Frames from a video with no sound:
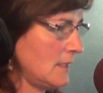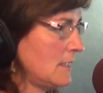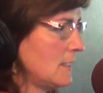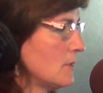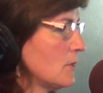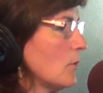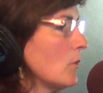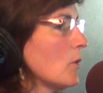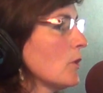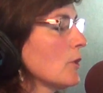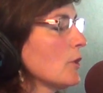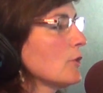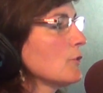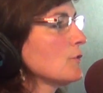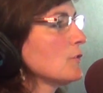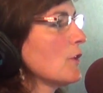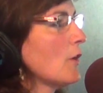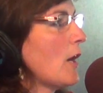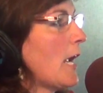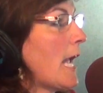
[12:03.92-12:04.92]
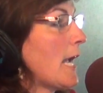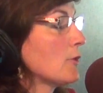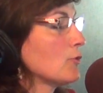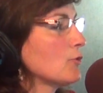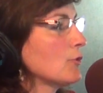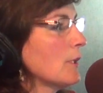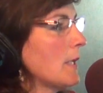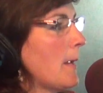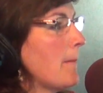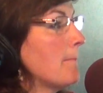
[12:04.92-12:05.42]
these orders, they're
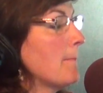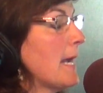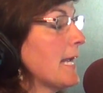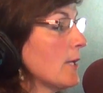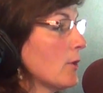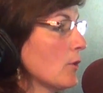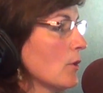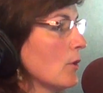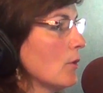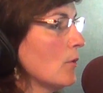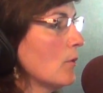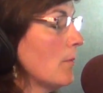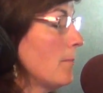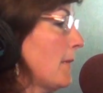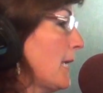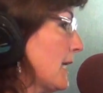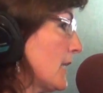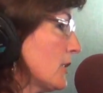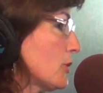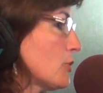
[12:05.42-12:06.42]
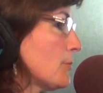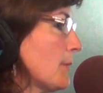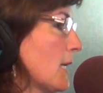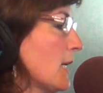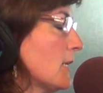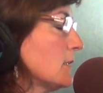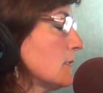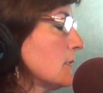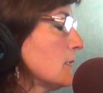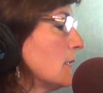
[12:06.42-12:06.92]
actually
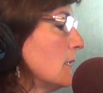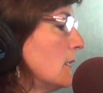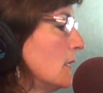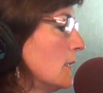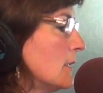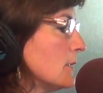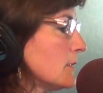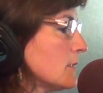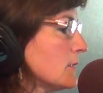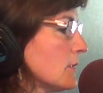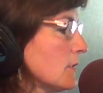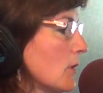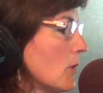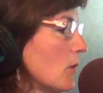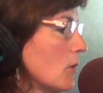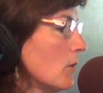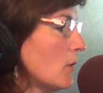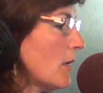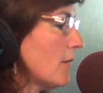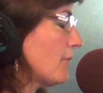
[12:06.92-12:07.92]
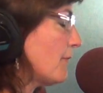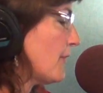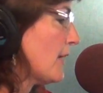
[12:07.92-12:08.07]
micromanagement of